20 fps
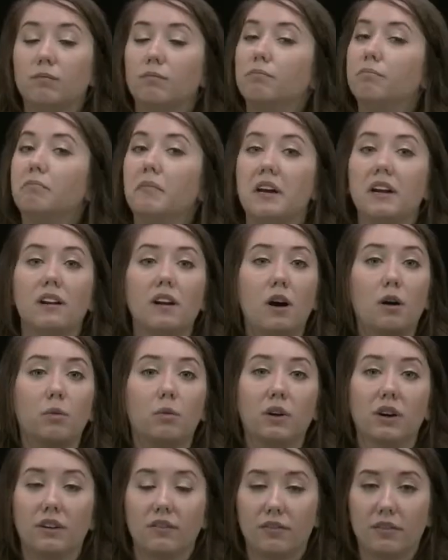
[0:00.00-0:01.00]
may not
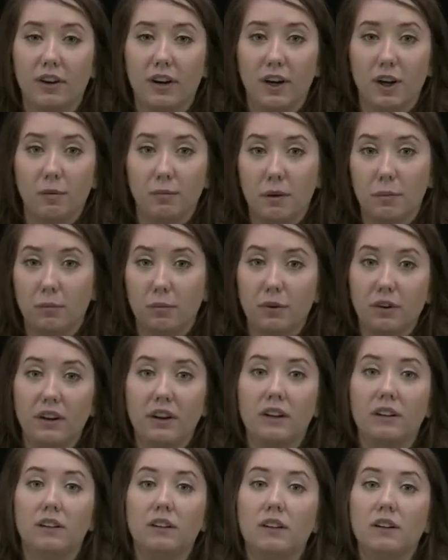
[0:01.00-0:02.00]
work for your memory.